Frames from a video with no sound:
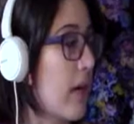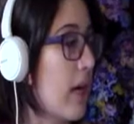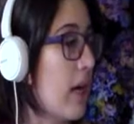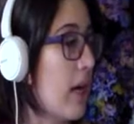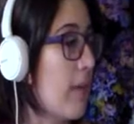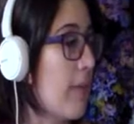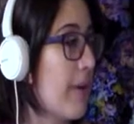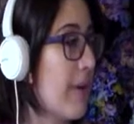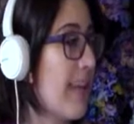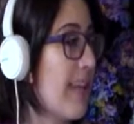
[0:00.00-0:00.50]

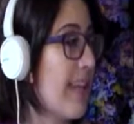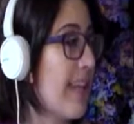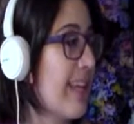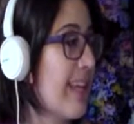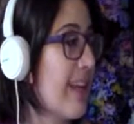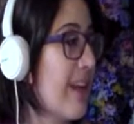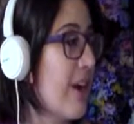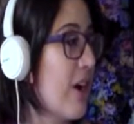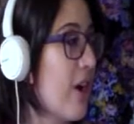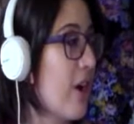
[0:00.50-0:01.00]
um,
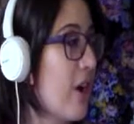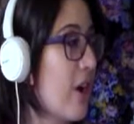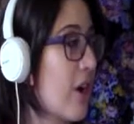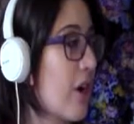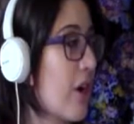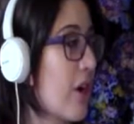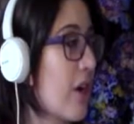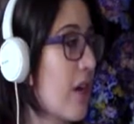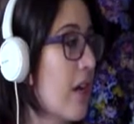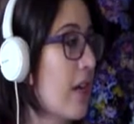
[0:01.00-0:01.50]
in
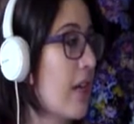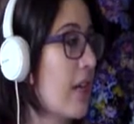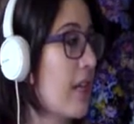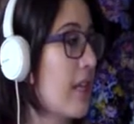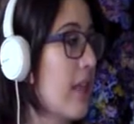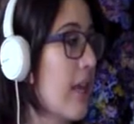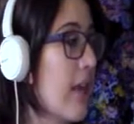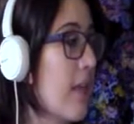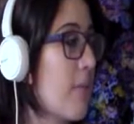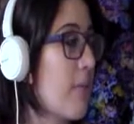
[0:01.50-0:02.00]
our
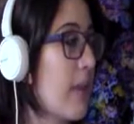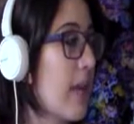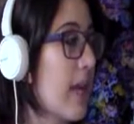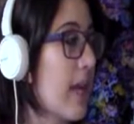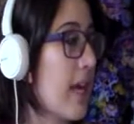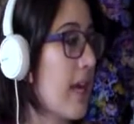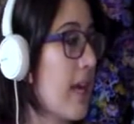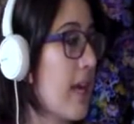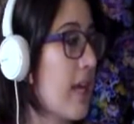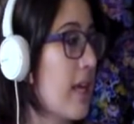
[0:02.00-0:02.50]

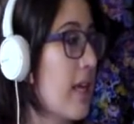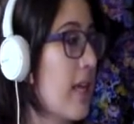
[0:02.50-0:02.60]
gameplay,